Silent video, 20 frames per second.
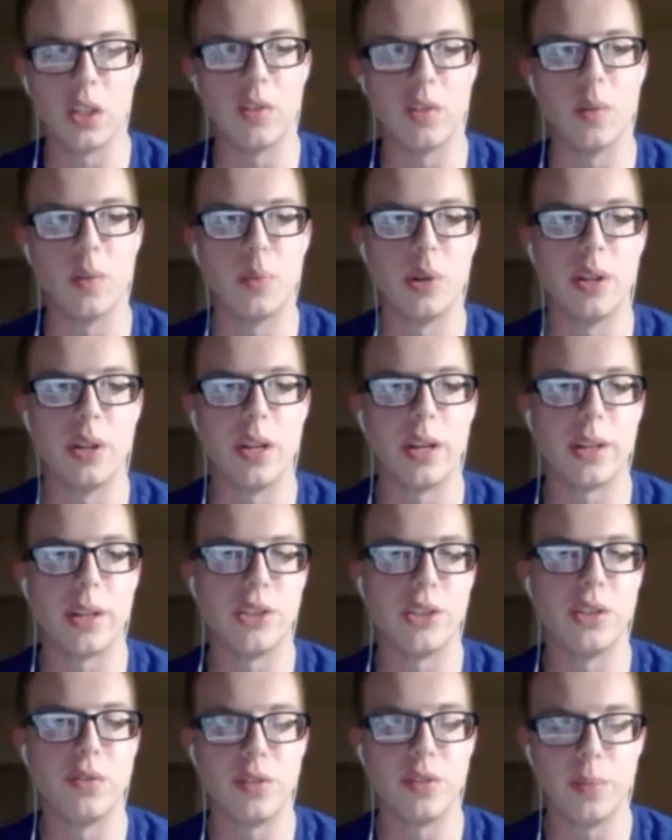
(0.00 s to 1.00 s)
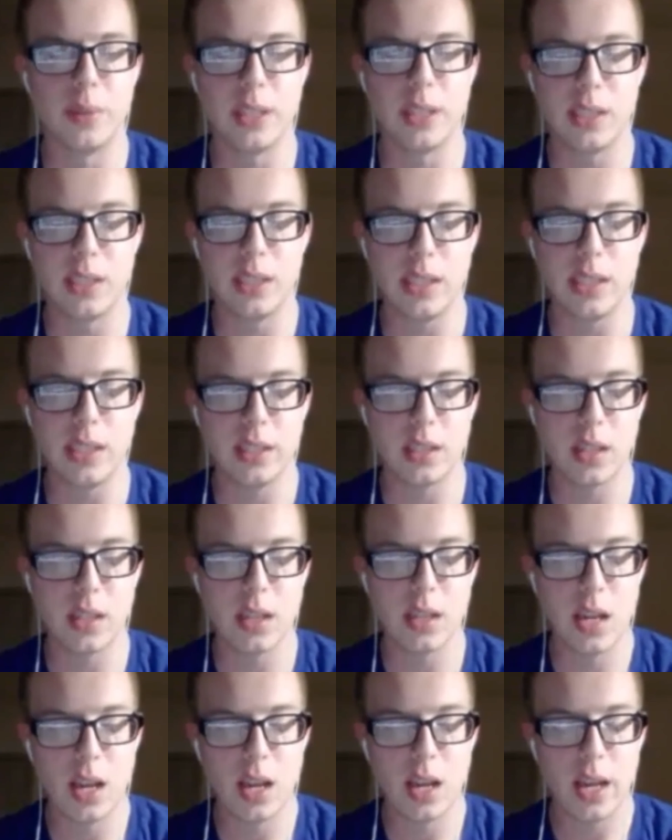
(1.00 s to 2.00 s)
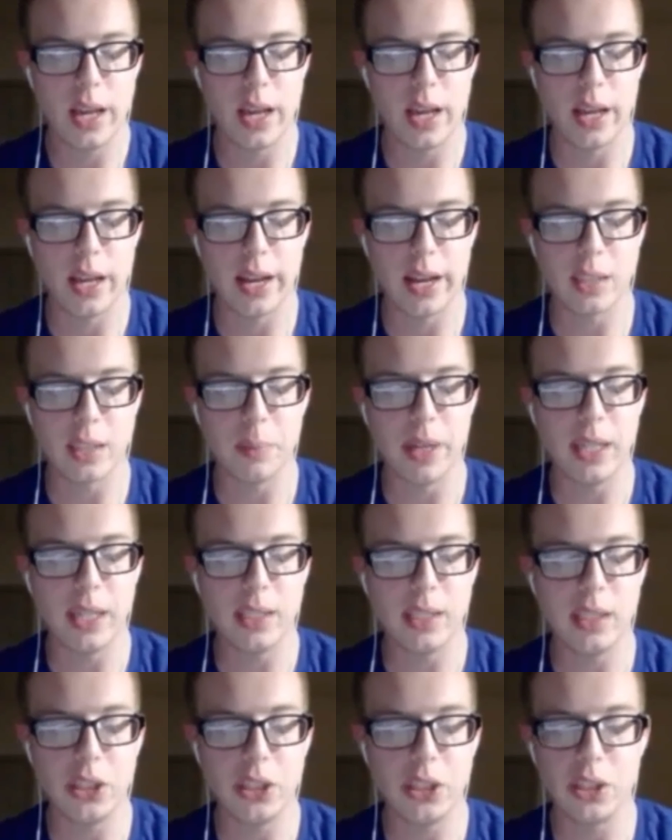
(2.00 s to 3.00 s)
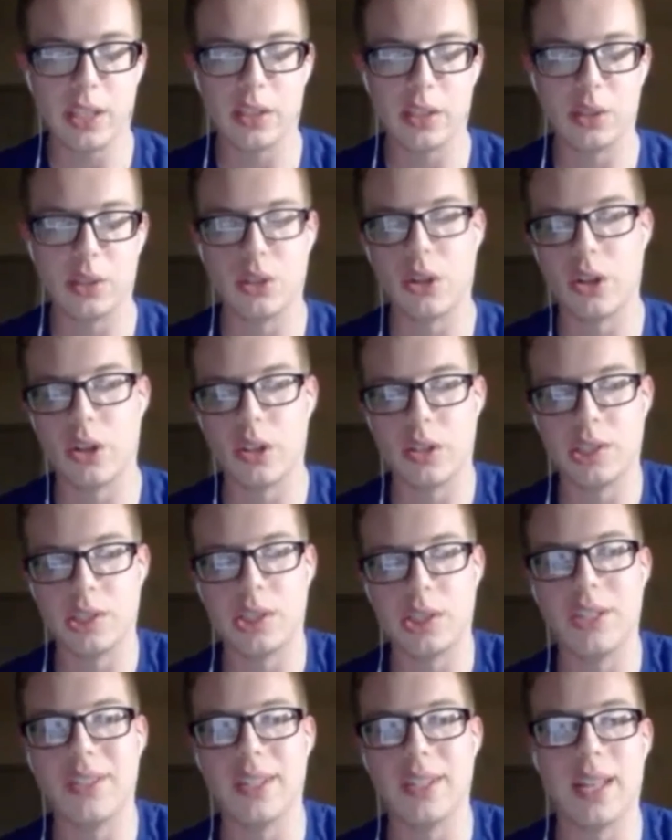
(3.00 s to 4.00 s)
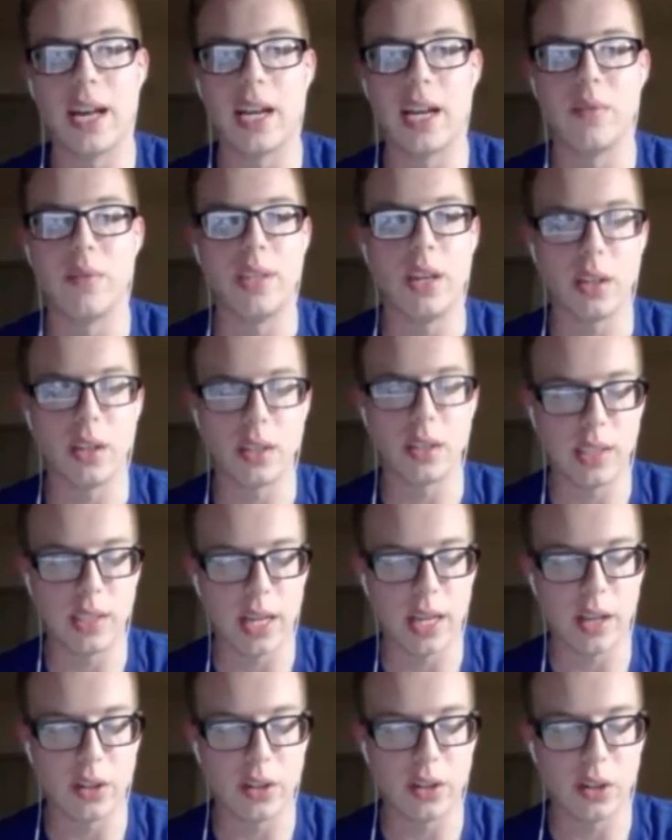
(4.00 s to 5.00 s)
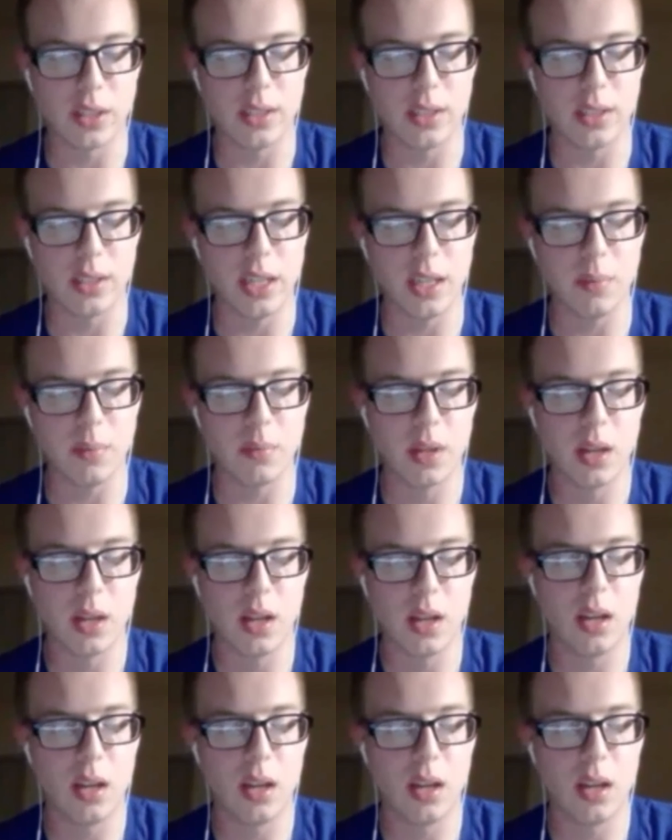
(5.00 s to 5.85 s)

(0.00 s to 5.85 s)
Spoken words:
of the production from this season. And as many seniors as there are, there's still a lot of young talent on the team.